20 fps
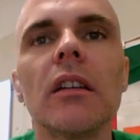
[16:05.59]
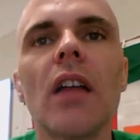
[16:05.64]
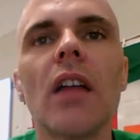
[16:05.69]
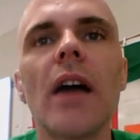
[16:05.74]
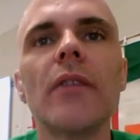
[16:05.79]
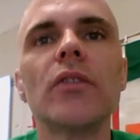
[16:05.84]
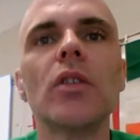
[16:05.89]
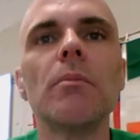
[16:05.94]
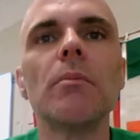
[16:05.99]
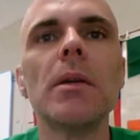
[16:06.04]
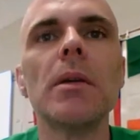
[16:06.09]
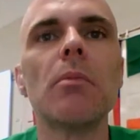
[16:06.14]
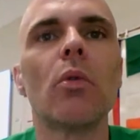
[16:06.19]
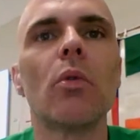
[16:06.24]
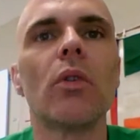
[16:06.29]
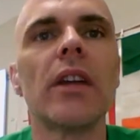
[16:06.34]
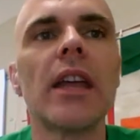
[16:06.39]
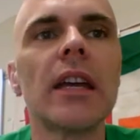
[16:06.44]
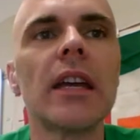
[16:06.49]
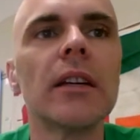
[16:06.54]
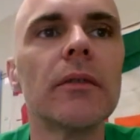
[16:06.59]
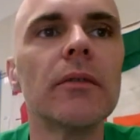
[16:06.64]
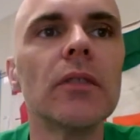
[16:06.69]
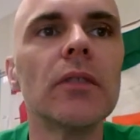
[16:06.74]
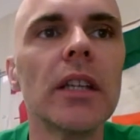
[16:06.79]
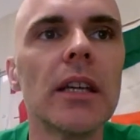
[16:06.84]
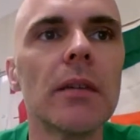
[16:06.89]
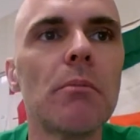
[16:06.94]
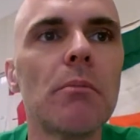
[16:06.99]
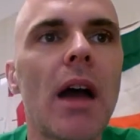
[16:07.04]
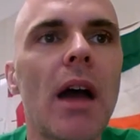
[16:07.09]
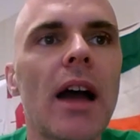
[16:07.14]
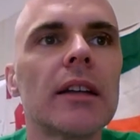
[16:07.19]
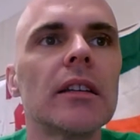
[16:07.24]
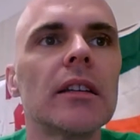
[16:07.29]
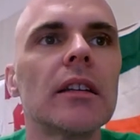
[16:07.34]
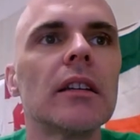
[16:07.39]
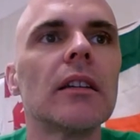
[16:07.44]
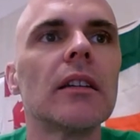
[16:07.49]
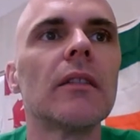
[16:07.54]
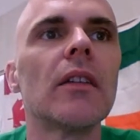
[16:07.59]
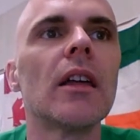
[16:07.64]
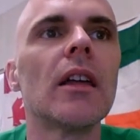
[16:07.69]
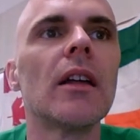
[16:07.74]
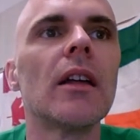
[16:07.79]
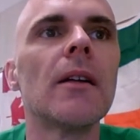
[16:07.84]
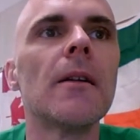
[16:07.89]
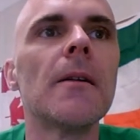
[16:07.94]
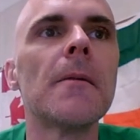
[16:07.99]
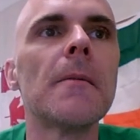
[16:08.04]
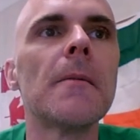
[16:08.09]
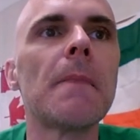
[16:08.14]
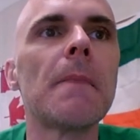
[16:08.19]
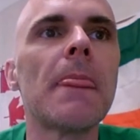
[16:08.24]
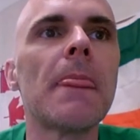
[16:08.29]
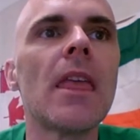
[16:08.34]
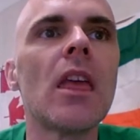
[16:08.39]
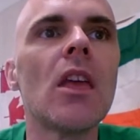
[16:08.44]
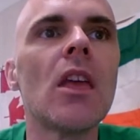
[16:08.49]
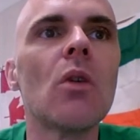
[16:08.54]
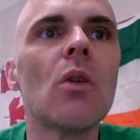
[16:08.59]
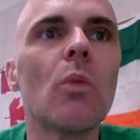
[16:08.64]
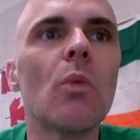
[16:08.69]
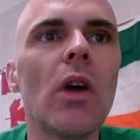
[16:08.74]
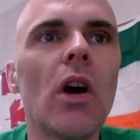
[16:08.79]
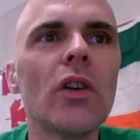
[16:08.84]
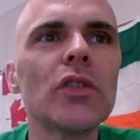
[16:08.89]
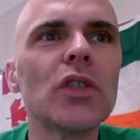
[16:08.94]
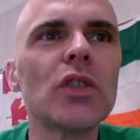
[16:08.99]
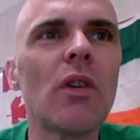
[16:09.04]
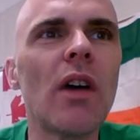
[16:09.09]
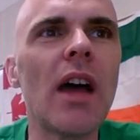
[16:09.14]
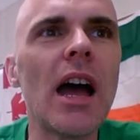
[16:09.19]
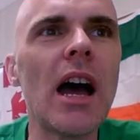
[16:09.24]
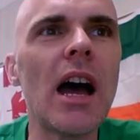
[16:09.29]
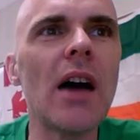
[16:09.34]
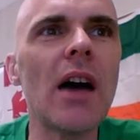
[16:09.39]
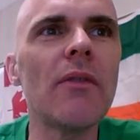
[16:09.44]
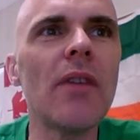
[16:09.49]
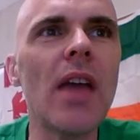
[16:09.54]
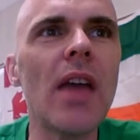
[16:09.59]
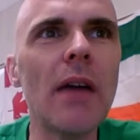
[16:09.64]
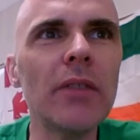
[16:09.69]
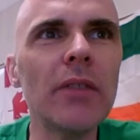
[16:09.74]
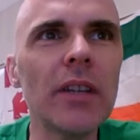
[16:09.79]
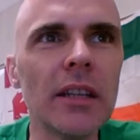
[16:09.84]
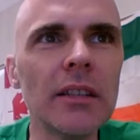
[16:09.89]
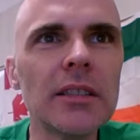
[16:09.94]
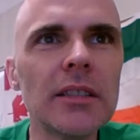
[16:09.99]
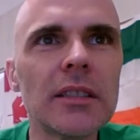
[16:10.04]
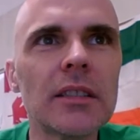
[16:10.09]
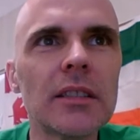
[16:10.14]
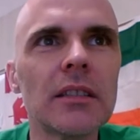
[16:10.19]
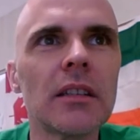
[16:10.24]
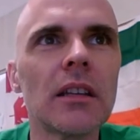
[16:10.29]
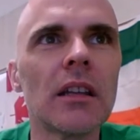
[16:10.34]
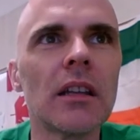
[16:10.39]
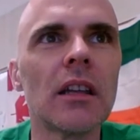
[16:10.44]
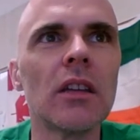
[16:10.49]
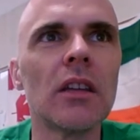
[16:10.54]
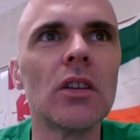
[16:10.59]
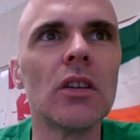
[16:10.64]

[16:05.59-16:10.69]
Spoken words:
The lives of the people were negatively impacted. We also have evidence.